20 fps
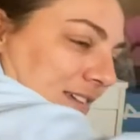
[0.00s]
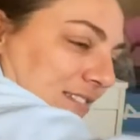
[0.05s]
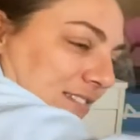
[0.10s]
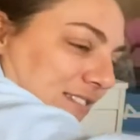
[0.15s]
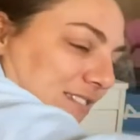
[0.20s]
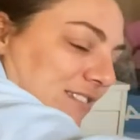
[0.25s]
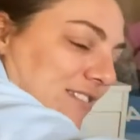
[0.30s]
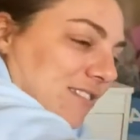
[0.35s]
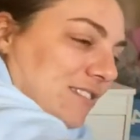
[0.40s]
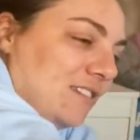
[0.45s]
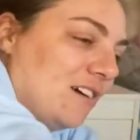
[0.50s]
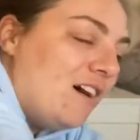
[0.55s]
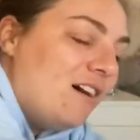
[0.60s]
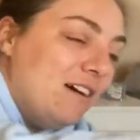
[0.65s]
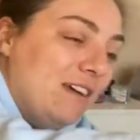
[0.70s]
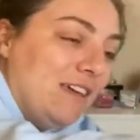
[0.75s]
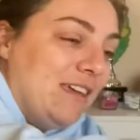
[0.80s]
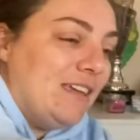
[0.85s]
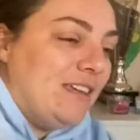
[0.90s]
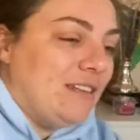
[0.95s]

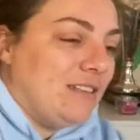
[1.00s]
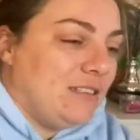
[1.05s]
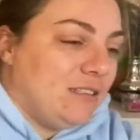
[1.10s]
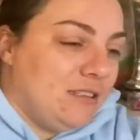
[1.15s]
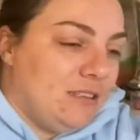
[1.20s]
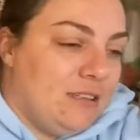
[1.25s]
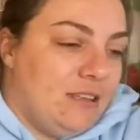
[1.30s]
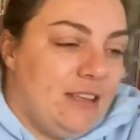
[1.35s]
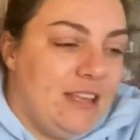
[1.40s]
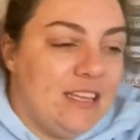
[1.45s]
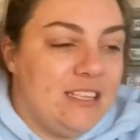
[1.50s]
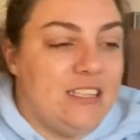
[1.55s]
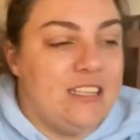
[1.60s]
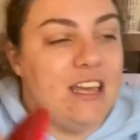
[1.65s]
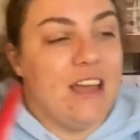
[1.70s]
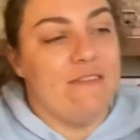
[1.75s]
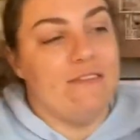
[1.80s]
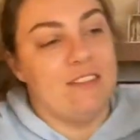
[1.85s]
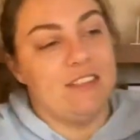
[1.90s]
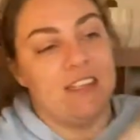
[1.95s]
studied this
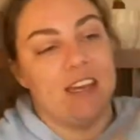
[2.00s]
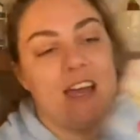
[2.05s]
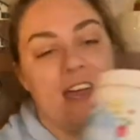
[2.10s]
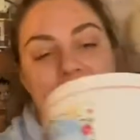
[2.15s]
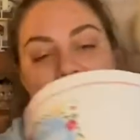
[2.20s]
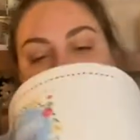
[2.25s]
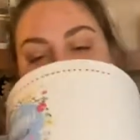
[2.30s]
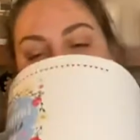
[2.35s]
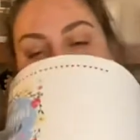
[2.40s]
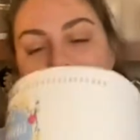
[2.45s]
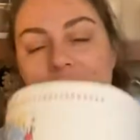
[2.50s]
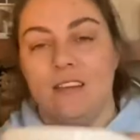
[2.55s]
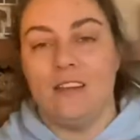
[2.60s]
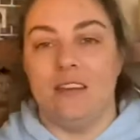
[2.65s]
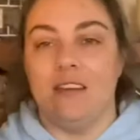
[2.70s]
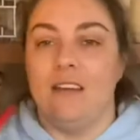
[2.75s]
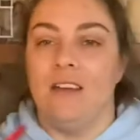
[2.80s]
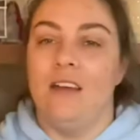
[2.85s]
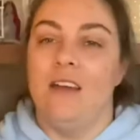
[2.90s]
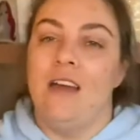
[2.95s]
the other day
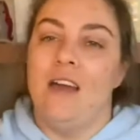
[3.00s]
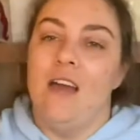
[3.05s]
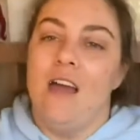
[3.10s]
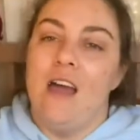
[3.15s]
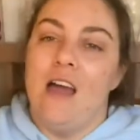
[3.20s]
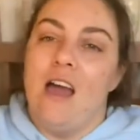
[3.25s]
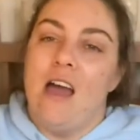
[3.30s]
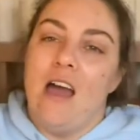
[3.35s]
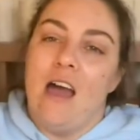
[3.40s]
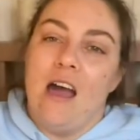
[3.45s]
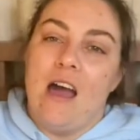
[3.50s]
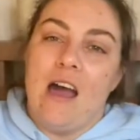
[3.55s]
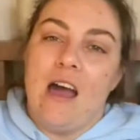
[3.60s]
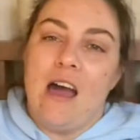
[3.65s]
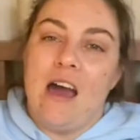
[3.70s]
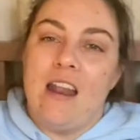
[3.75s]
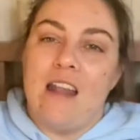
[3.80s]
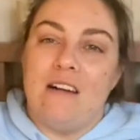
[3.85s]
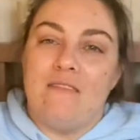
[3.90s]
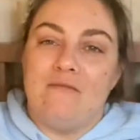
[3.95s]

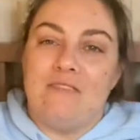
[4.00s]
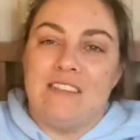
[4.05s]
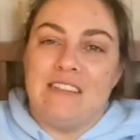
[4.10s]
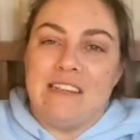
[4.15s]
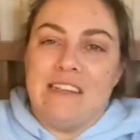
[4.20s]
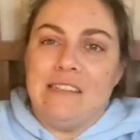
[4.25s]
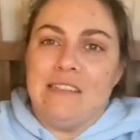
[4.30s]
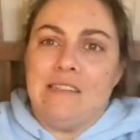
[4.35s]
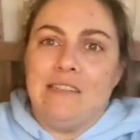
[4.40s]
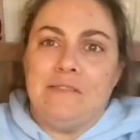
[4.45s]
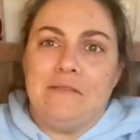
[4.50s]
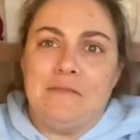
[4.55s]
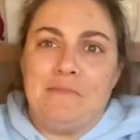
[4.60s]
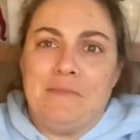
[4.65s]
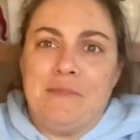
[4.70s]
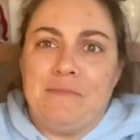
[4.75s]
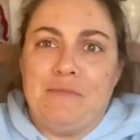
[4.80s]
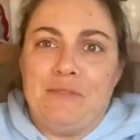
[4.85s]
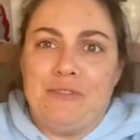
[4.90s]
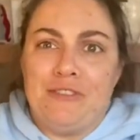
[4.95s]
and I was like, oh, I'm a
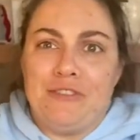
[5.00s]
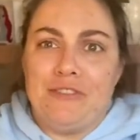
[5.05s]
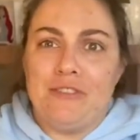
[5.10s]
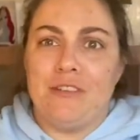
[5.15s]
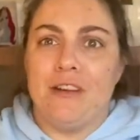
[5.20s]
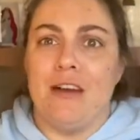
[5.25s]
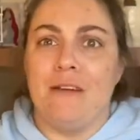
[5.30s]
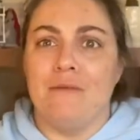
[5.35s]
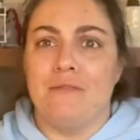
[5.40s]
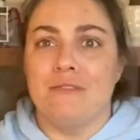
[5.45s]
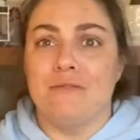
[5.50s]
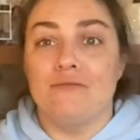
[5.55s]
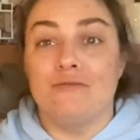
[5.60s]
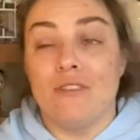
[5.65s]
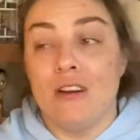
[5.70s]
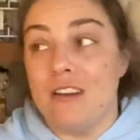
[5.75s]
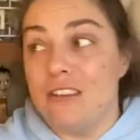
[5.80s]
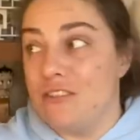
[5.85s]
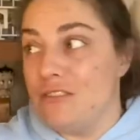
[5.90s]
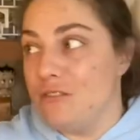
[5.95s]
bit pushed for time because I'm
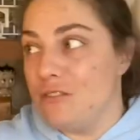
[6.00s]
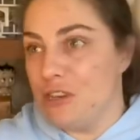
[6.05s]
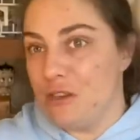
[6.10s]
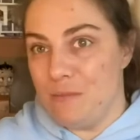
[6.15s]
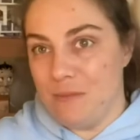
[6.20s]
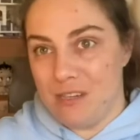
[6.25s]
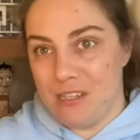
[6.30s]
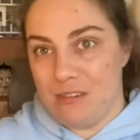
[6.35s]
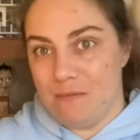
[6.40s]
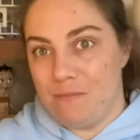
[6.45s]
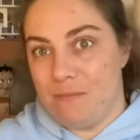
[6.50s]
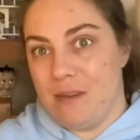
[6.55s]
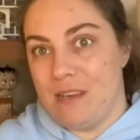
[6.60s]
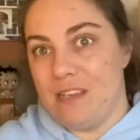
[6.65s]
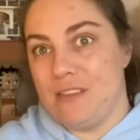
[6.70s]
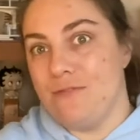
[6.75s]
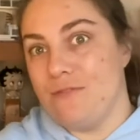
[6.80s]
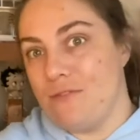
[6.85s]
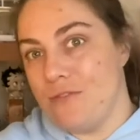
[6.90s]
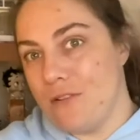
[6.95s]
trying to do a commission
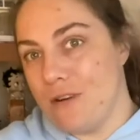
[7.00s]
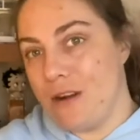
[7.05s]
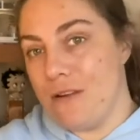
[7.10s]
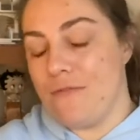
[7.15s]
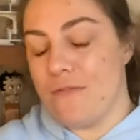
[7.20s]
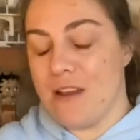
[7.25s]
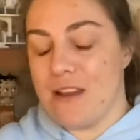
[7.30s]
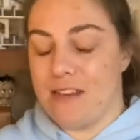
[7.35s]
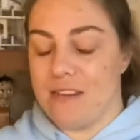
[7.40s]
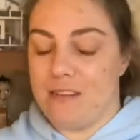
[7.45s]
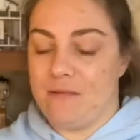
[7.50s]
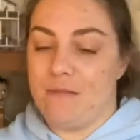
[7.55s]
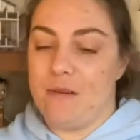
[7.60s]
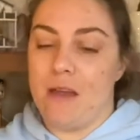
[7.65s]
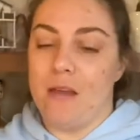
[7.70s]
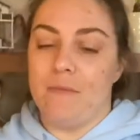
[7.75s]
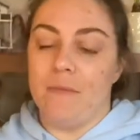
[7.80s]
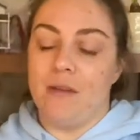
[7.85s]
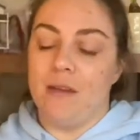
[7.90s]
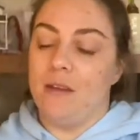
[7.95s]
piece for a friend at the
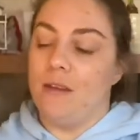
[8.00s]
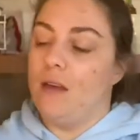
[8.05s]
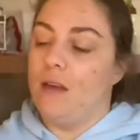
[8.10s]
moment.